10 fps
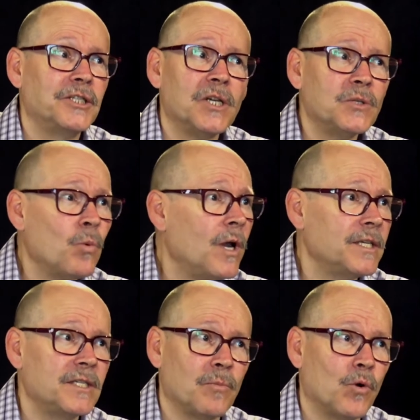I just want
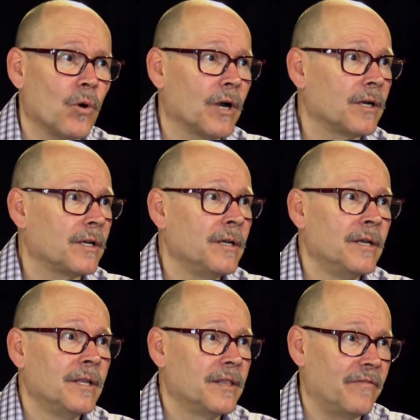to support
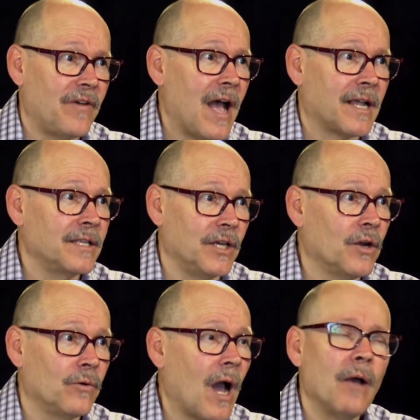the fact, you
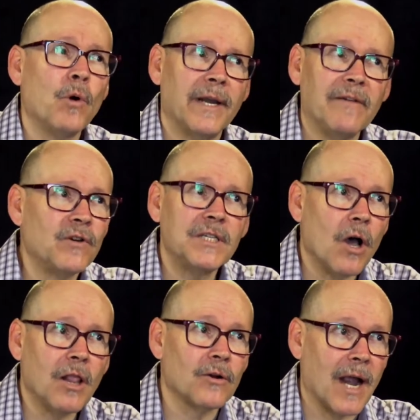know, I want every
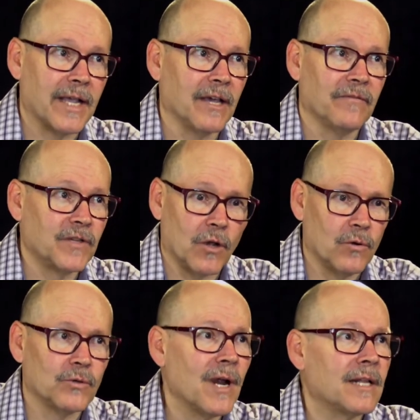dollar I give to
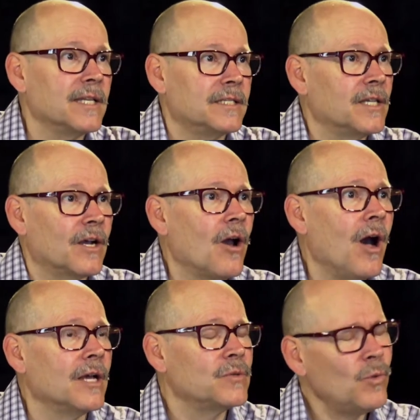go directly to the
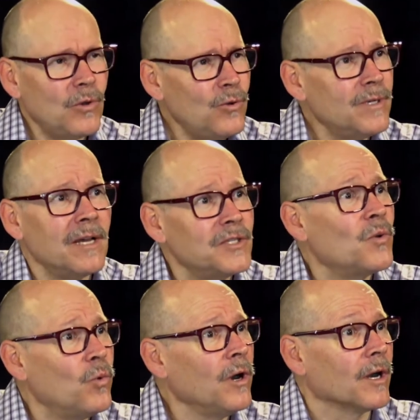cause. Well, who does
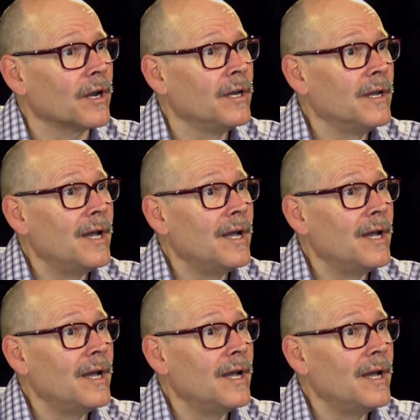the work?